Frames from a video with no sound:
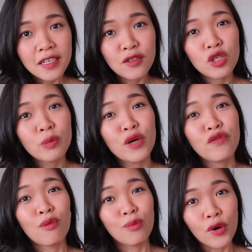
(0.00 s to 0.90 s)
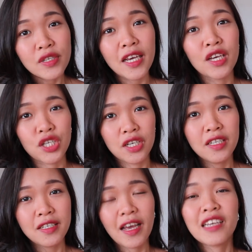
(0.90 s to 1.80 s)
is suitable for most
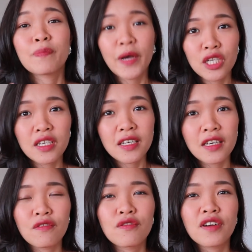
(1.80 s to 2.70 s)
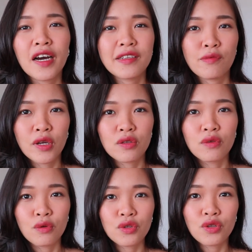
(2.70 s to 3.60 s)
Asians, especially if you guys want to
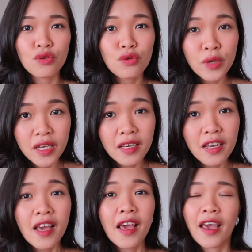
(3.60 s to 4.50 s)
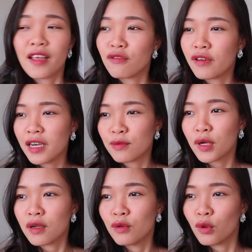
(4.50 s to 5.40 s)
look dewy and you guys
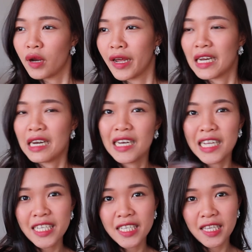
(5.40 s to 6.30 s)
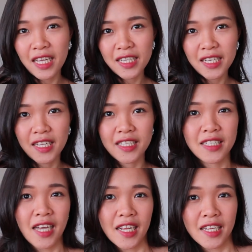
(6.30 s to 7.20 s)
want to look like lit under the
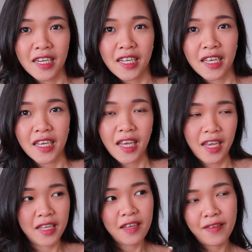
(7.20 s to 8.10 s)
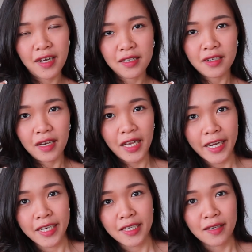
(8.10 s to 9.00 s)
sun and even under the
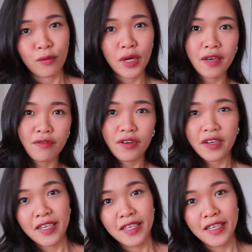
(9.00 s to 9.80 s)
light, whatever it